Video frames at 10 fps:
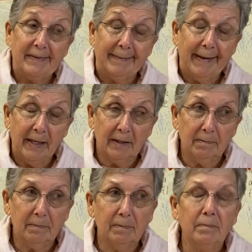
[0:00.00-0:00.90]
of cake,
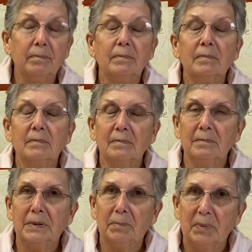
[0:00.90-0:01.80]

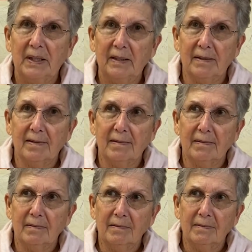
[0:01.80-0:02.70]
but peace.
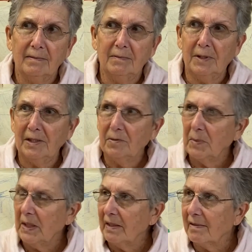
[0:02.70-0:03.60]
What is
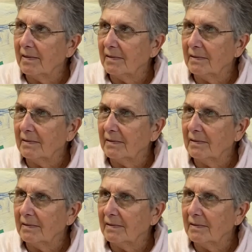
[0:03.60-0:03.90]
peace?